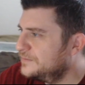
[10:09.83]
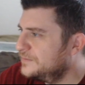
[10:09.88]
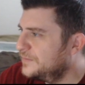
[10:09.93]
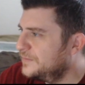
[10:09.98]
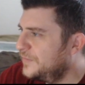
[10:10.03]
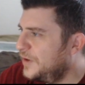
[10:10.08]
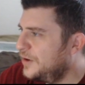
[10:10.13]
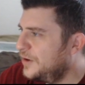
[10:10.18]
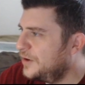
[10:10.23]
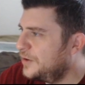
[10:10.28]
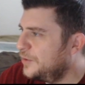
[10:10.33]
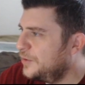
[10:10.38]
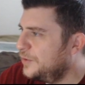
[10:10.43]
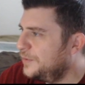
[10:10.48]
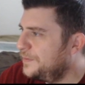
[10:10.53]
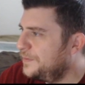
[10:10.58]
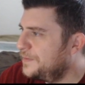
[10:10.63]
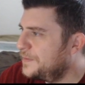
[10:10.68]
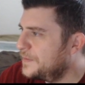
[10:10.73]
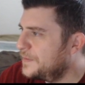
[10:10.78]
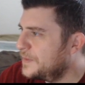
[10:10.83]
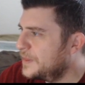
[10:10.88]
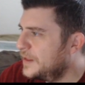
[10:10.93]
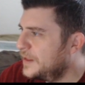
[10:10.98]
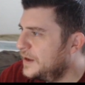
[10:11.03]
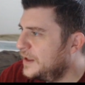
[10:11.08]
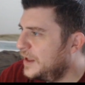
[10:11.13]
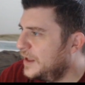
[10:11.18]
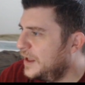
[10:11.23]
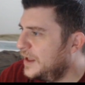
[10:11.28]
Very cool.
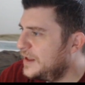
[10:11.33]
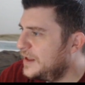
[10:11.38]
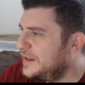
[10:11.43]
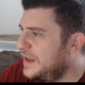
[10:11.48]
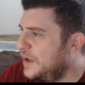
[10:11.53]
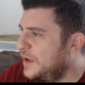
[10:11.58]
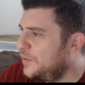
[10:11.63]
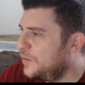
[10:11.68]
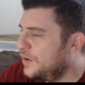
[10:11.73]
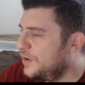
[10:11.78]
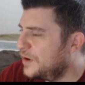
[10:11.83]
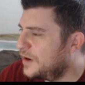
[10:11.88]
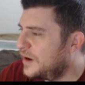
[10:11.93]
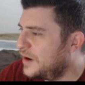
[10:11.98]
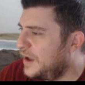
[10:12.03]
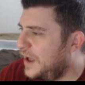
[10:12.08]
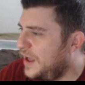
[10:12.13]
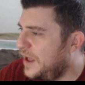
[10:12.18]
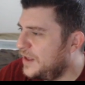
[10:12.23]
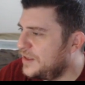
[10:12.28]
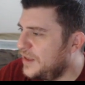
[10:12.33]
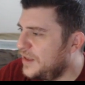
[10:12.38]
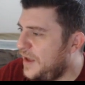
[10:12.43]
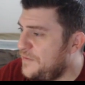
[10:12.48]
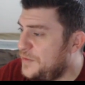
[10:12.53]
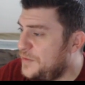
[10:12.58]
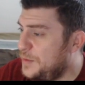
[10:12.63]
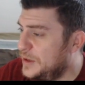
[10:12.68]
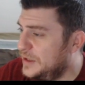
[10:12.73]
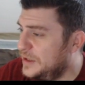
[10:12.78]
Network.
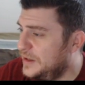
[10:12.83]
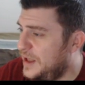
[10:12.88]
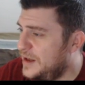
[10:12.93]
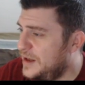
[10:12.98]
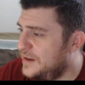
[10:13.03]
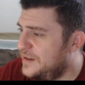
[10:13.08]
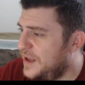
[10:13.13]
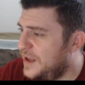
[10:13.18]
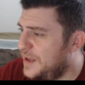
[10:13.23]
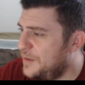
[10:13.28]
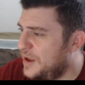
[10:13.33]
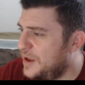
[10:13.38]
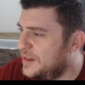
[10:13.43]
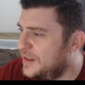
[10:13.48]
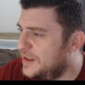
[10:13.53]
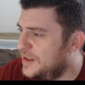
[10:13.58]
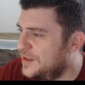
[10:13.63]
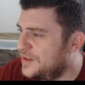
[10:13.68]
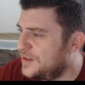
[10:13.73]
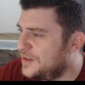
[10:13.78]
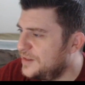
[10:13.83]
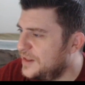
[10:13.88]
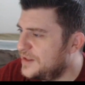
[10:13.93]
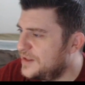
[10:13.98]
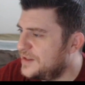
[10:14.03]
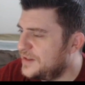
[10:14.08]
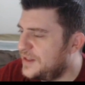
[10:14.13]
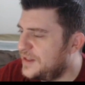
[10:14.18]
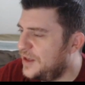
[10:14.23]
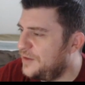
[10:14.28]
I've spent a lot of time on this, and
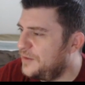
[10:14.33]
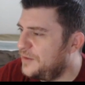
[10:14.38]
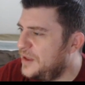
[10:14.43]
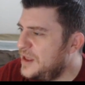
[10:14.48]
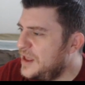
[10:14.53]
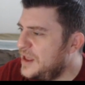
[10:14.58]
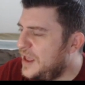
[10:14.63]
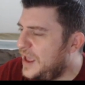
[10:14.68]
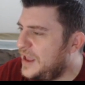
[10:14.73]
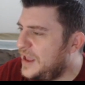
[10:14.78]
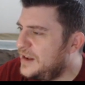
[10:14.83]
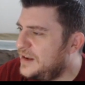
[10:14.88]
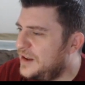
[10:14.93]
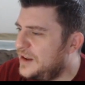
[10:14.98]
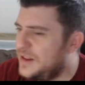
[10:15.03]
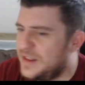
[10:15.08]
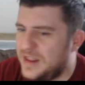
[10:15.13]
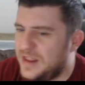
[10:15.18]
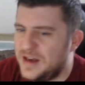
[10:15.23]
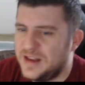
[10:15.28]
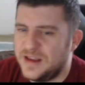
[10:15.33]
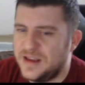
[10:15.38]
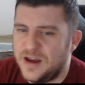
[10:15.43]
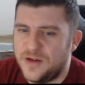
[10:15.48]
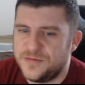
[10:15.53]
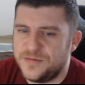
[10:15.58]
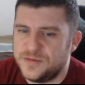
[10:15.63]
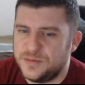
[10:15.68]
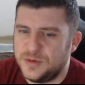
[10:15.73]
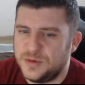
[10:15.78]
this has helped. And getting
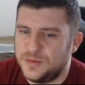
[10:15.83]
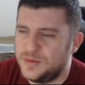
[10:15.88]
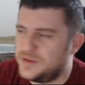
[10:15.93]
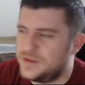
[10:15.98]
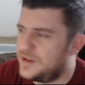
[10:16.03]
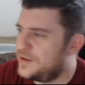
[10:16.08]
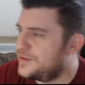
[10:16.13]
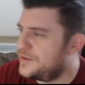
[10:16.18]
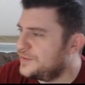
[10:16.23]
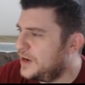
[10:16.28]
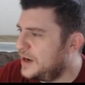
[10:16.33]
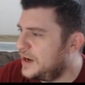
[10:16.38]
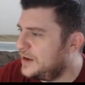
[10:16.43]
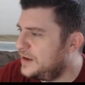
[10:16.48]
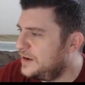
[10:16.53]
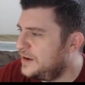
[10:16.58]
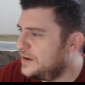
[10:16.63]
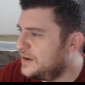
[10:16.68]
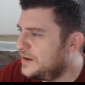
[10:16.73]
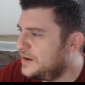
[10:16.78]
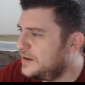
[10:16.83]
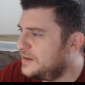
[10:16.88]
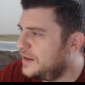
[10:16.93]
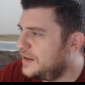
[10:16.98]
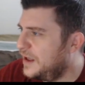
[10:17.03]
comfortable with this right here